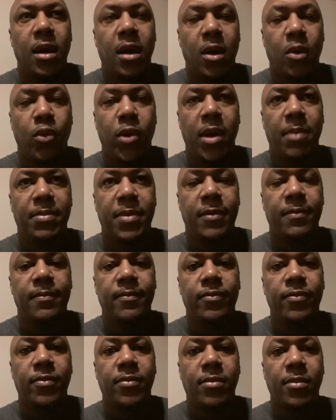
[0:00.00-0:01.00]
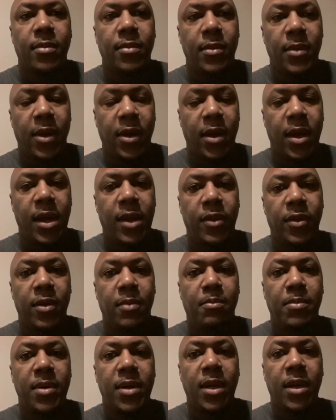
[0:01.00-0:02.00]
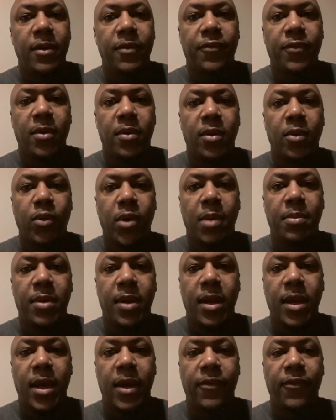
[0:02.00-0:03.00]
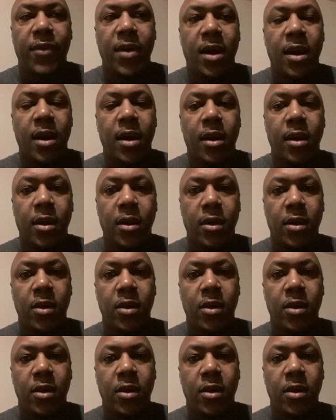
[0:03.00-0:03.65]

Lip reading: weapon, and the bullet from the weapon that they fire